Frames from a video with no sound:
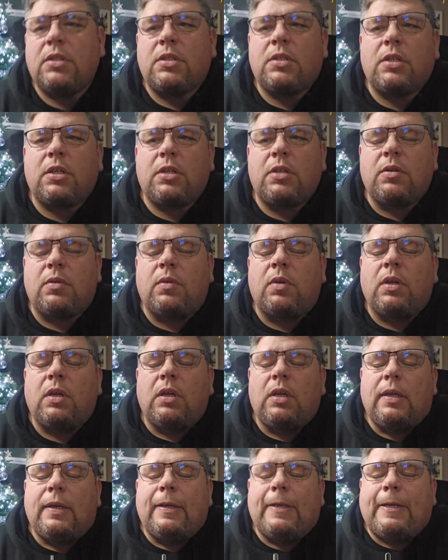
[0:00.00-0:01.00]
2
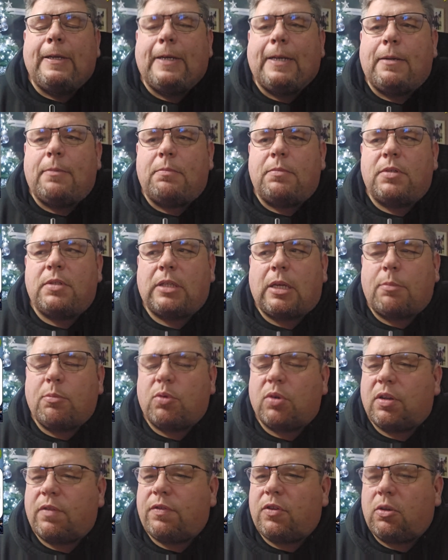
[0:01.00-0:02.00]

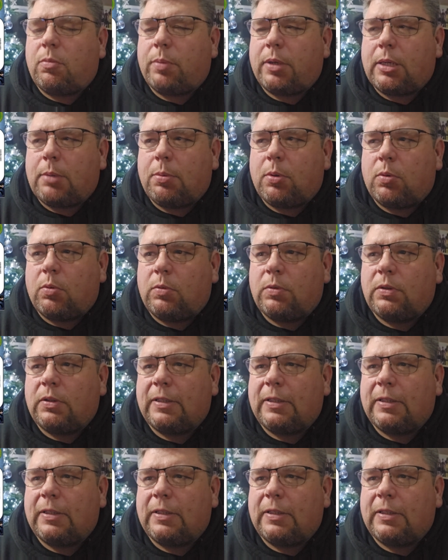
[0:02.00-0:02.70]
stumbled a few people.